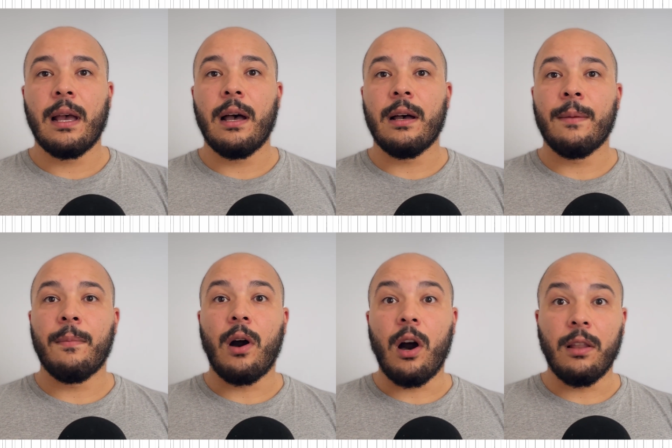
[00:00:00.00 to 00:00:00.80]

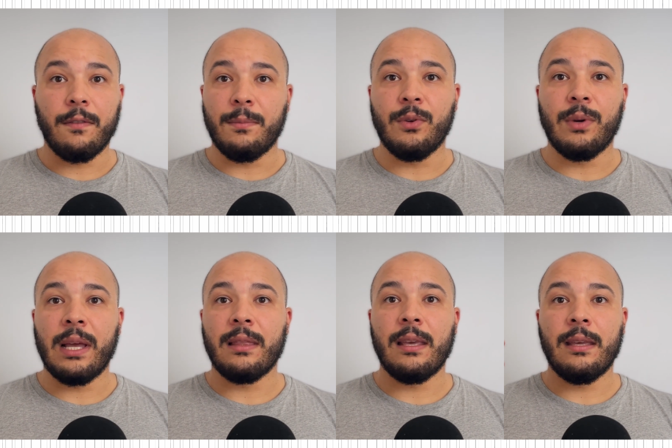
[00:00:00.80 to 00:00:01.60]
All of them do,
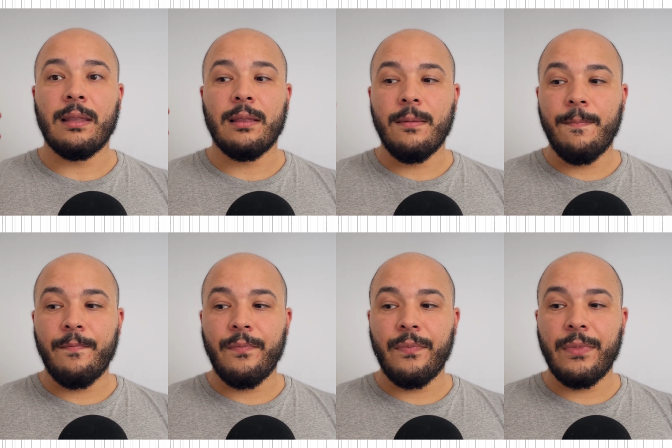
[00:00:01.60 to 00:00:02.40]
and
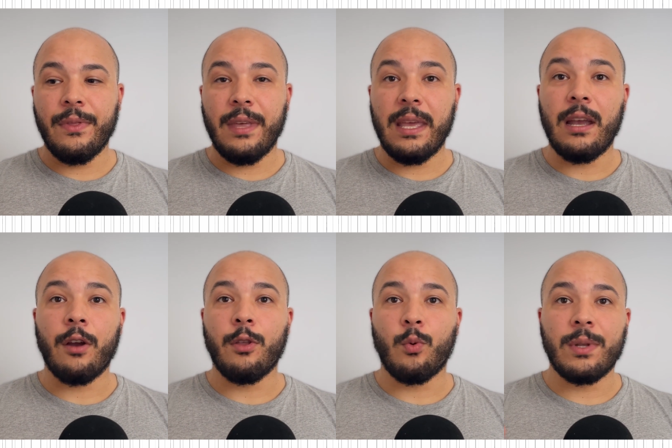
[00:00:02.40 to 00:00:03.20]
they
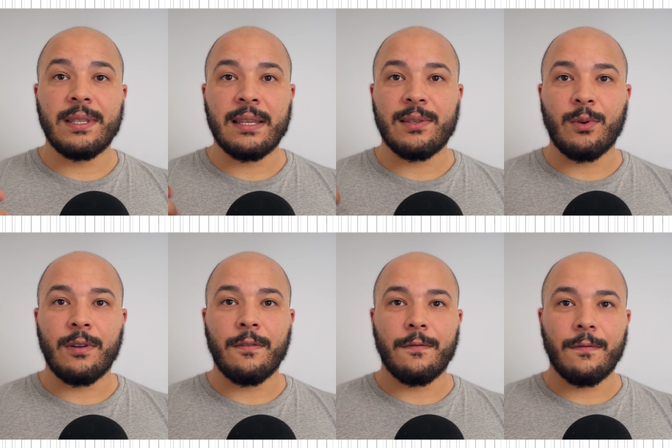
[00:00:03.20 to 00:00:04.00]
are the ones that sort
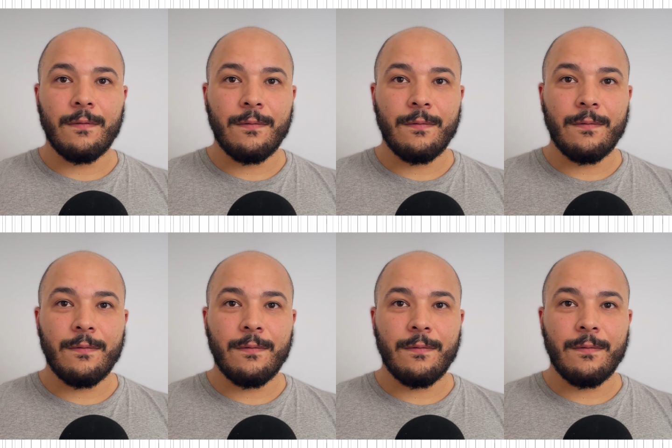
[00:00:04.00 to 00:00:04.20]
of